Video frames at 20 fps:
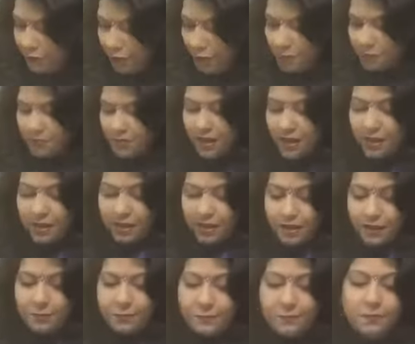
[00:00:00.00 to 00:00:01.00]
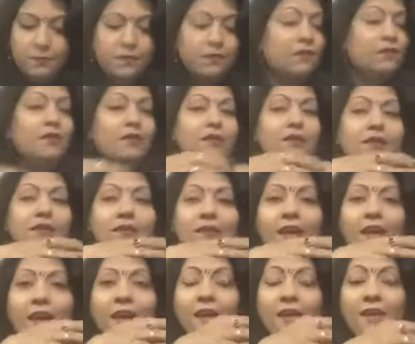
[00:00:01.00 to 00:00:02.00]
from the,
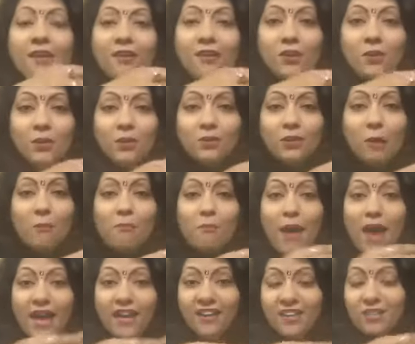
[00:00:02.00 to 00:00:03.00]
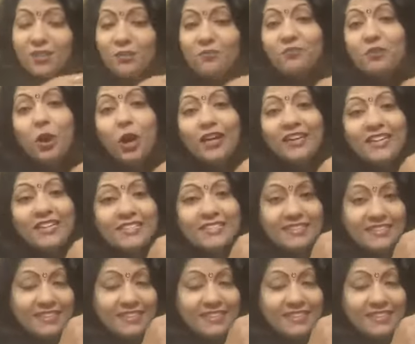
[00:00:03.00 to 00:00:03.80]
you know, the marriage of goddess